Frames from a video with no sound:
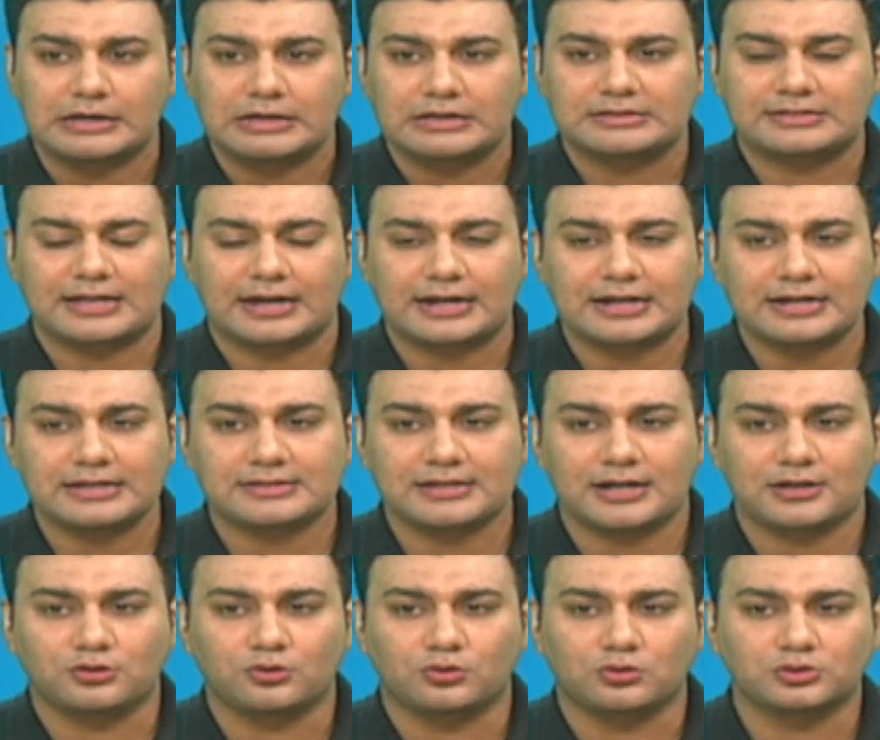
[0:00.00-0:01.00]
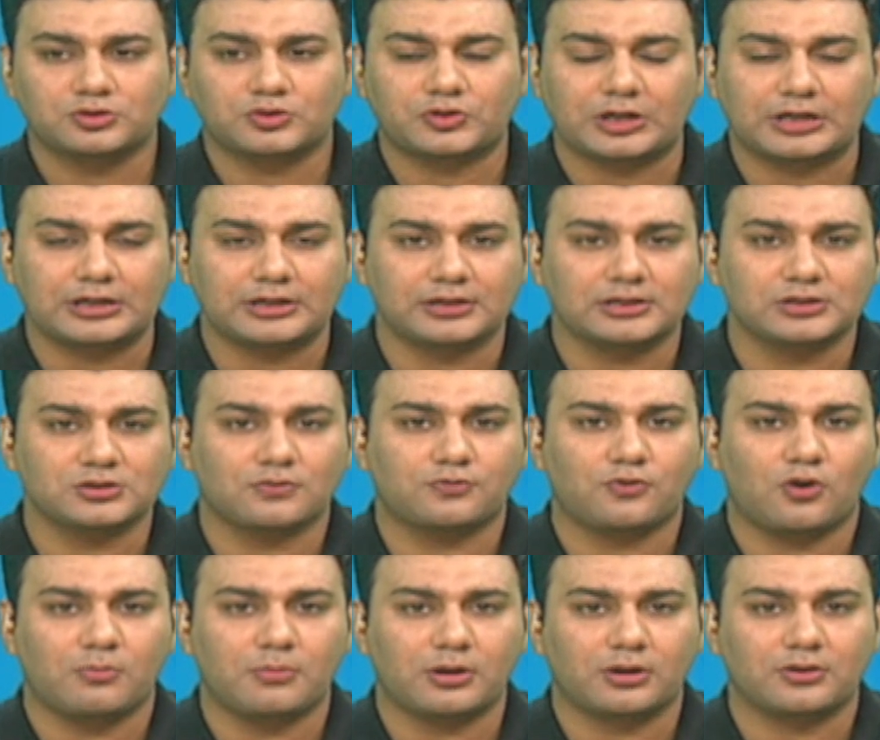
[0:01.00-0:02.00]
Second, he said those cricketers or
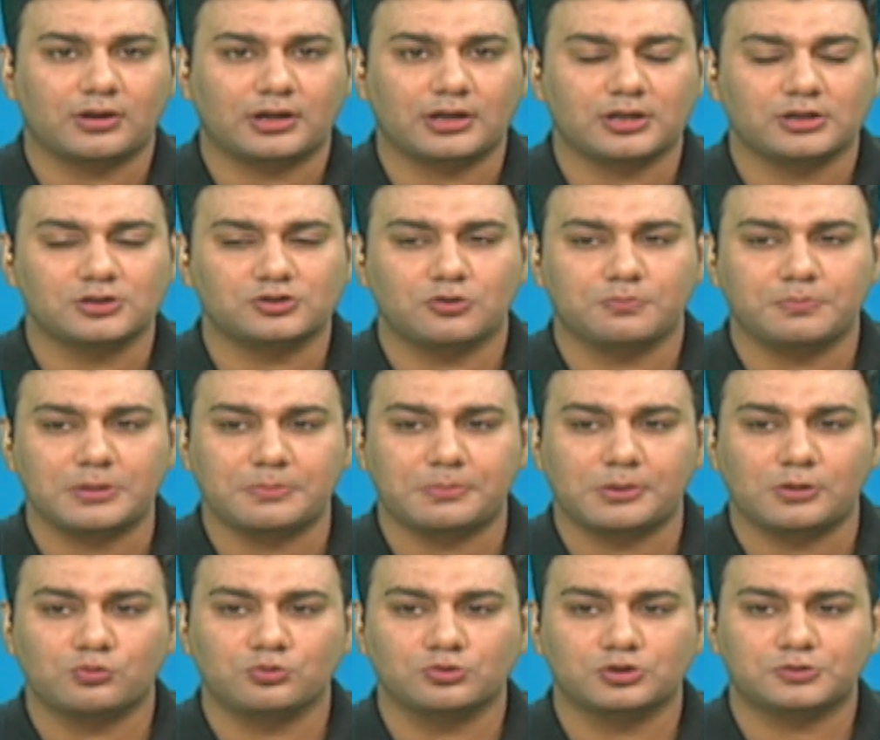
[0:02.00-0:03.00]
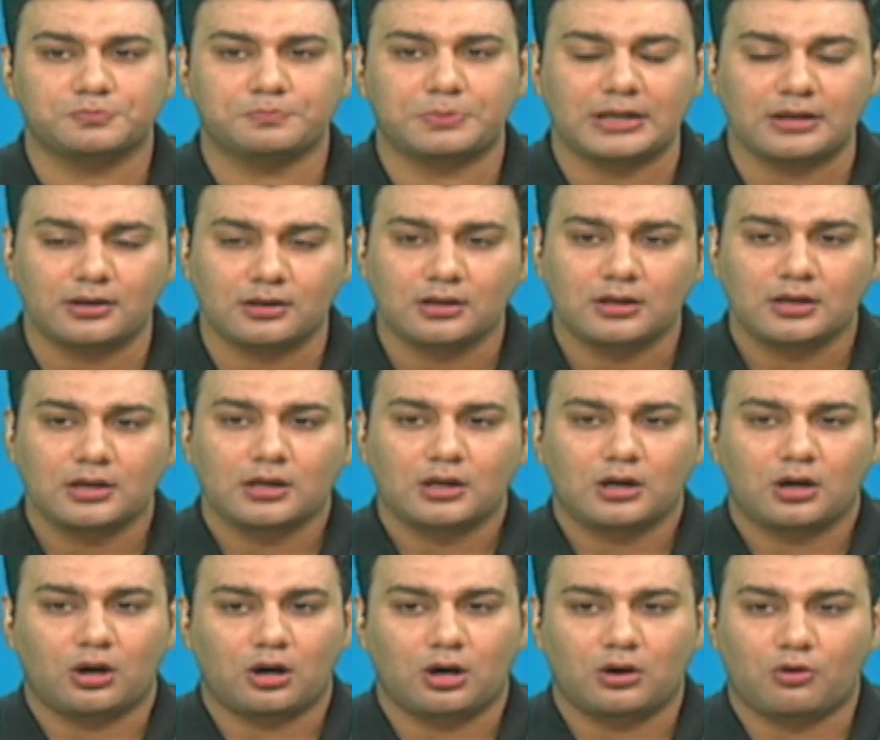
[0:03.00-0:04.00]
former cricketers or people who spill
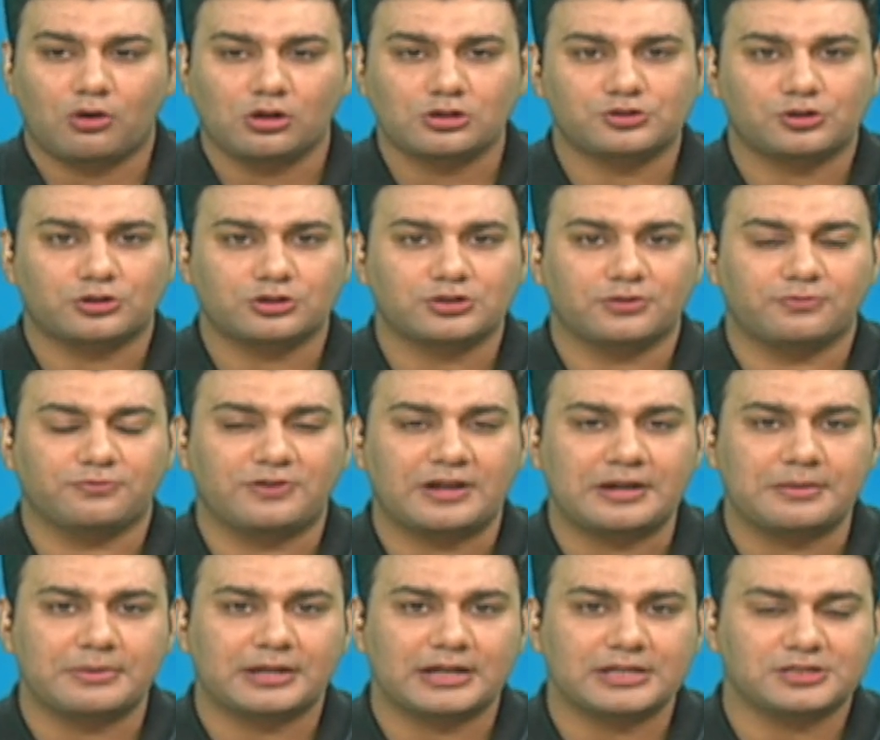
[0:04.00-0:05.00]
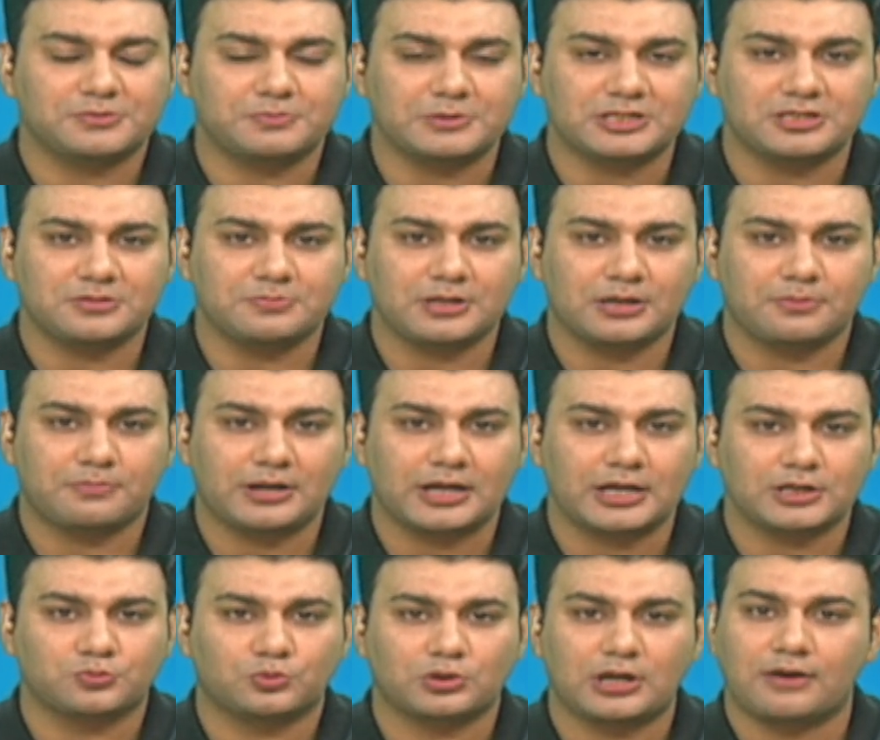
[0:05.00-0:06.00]
all sorts of venom against PCB and
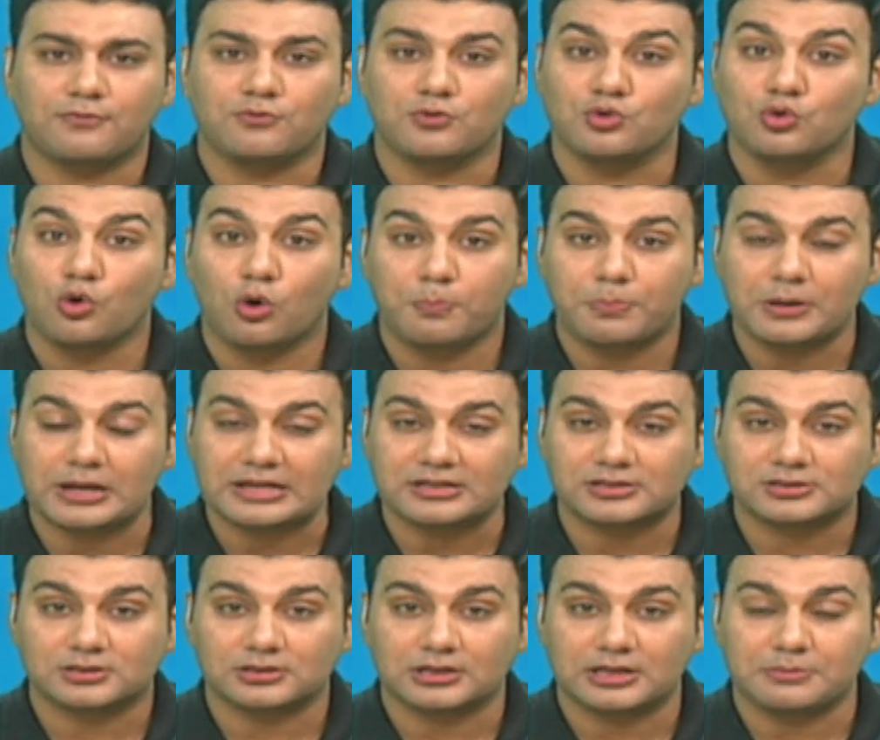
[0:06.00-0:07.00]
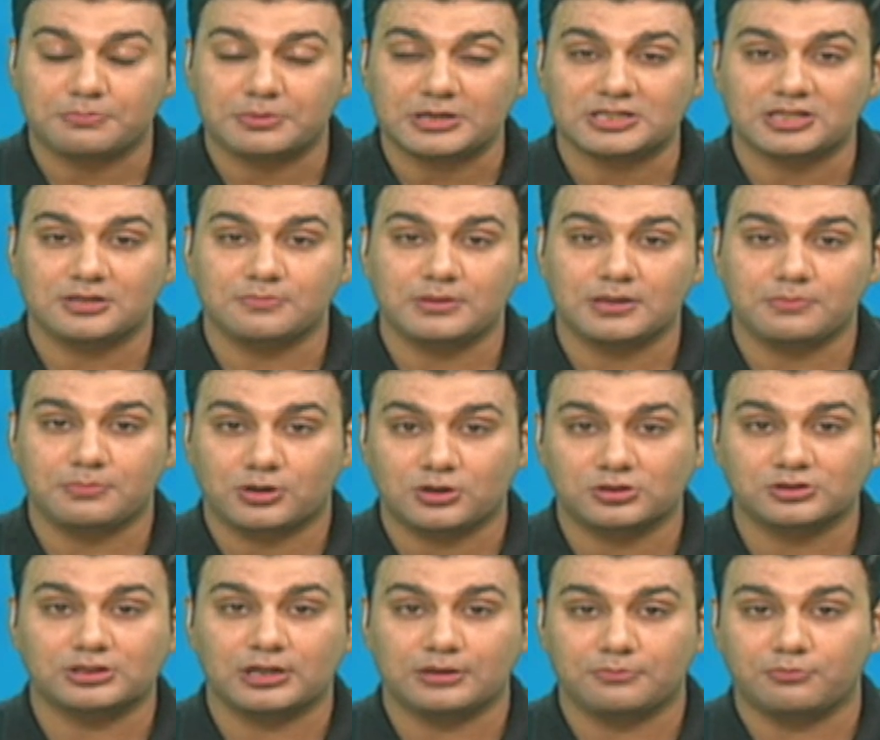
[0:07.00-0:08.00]
players would have no place in PCB
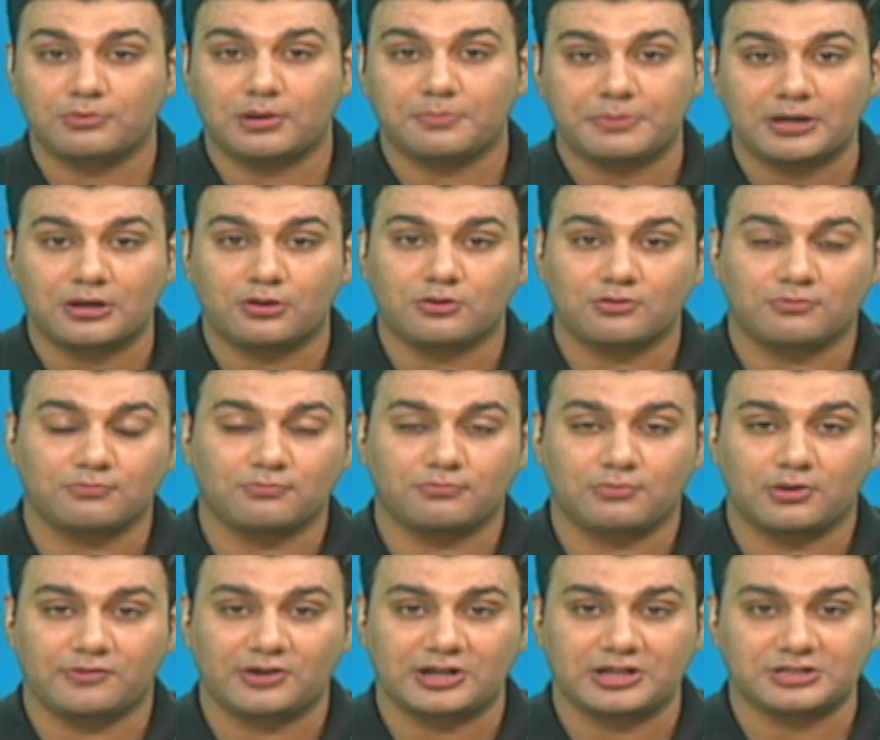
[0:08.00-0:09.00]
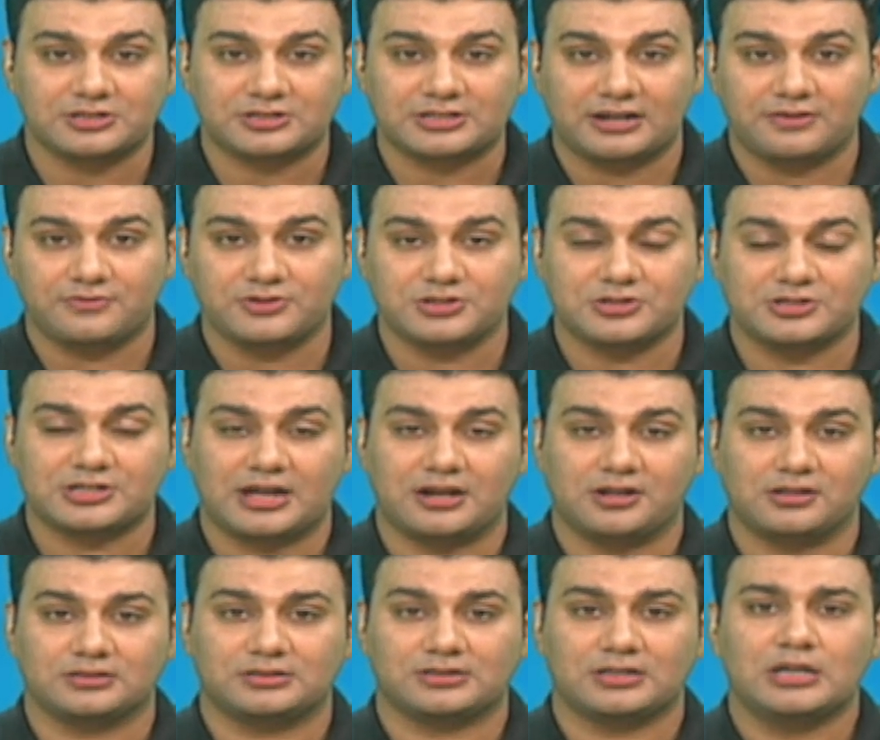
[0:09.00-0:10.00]
because they appear on various television
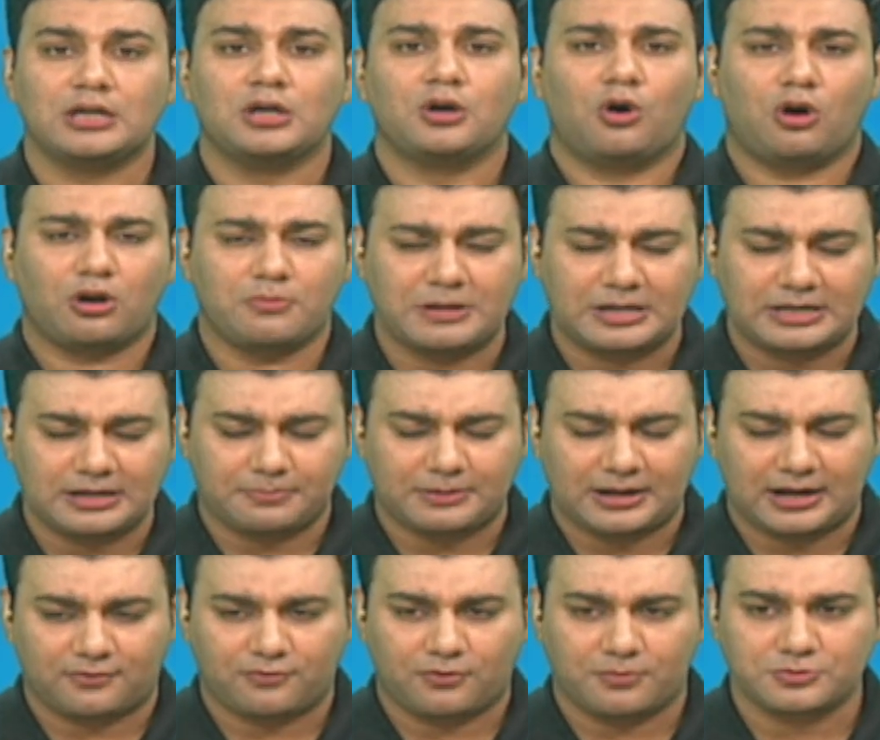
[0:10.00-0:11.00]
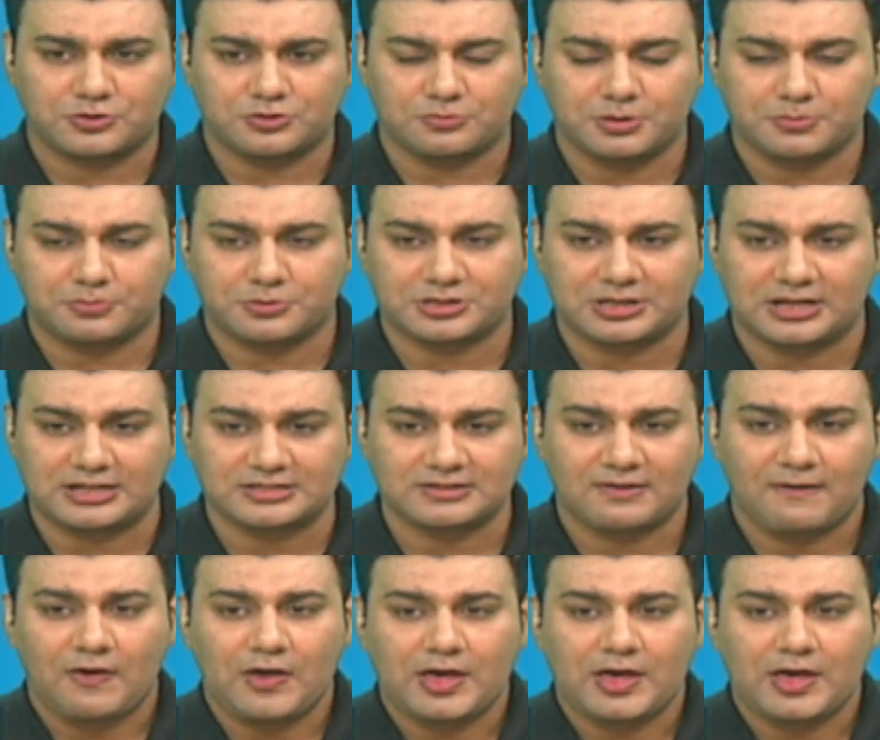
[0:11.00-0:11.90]
channels or media platforms, to be precise.